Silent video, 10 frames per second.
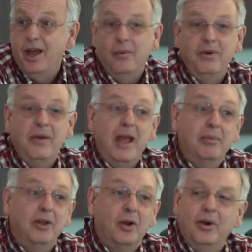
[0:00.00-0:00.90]
We were
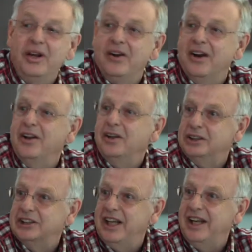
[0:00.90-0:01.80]
able to go in there and
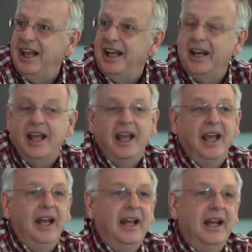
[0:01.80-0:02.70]
understand that,
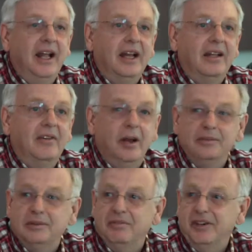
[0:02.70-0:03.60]
and then develop
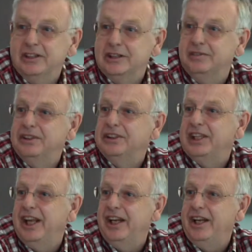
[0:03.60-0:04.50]
some fairly
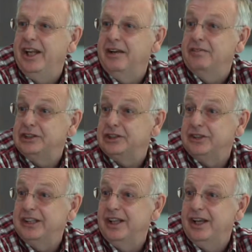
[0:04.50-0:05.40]
sophisticated
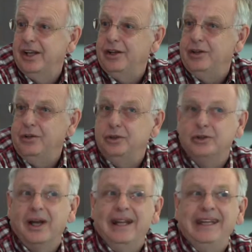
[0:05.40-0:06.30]
fixturing to
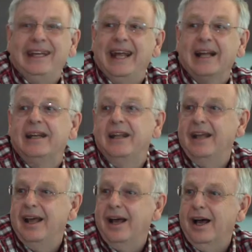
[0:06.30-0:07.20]
try and detect
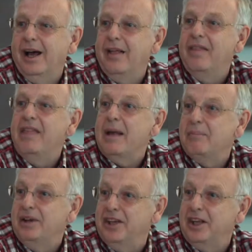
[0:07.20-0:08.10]

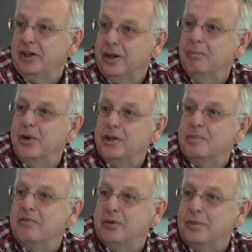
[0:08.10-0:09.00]
that particular component's
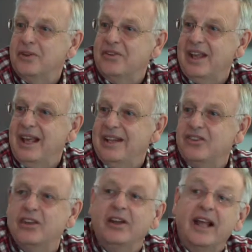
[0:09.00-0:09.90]
performance and
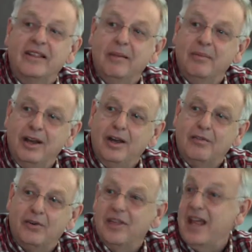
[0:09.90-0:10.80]
select them
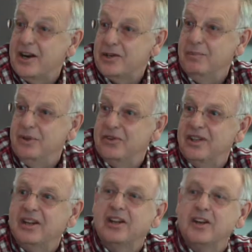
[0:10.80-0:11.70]
for the attributes
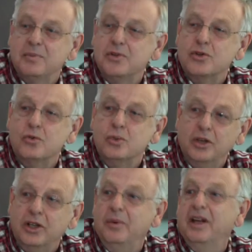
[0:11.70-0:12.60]
that the customer is
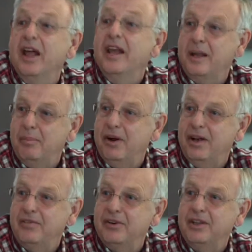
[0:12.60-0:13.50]
really relying
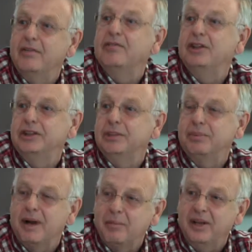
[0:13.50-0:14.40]
upon for it to function
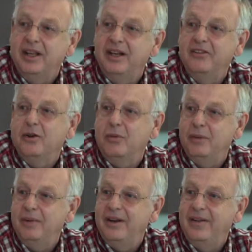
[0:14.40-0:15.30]
properly in his
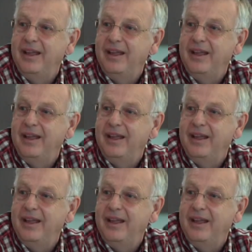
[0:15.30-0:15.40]
equipment.